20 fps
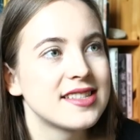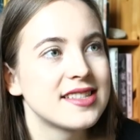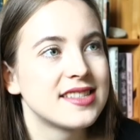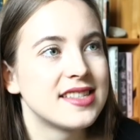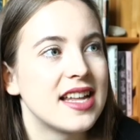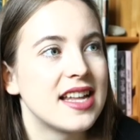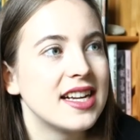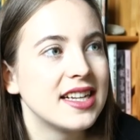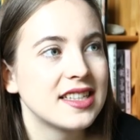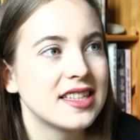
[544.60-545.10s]
of
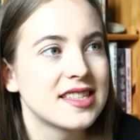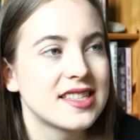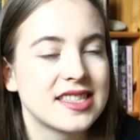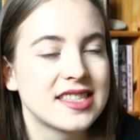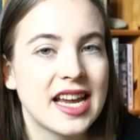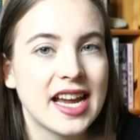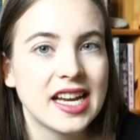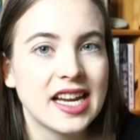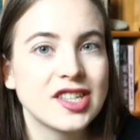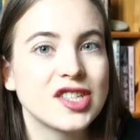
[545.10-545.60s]
setting the
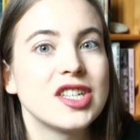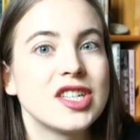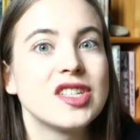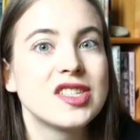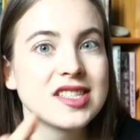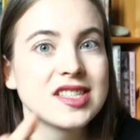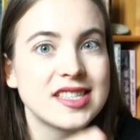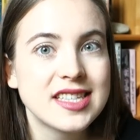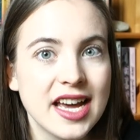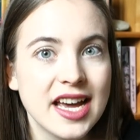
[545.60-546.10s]
stage,
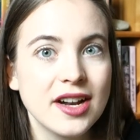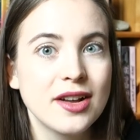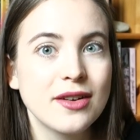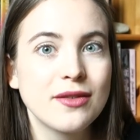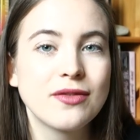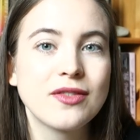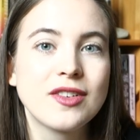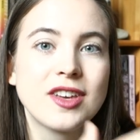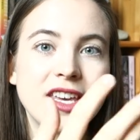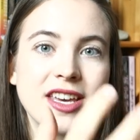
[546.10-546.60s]
instead
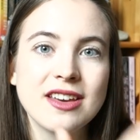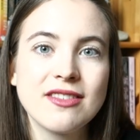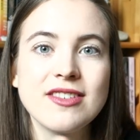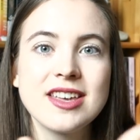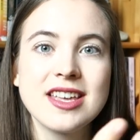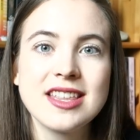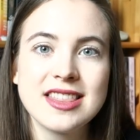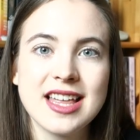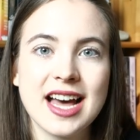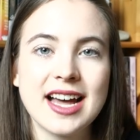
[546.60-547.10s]
of
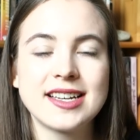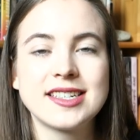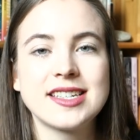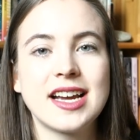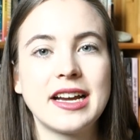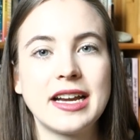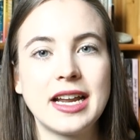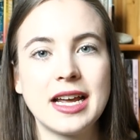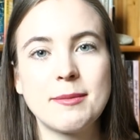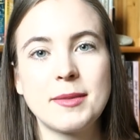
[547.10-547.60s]
giving that
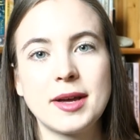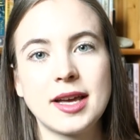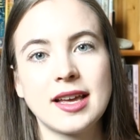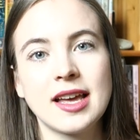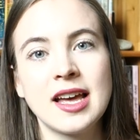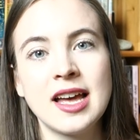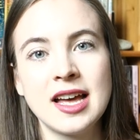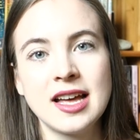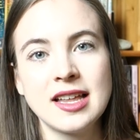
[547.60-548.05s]
dynamic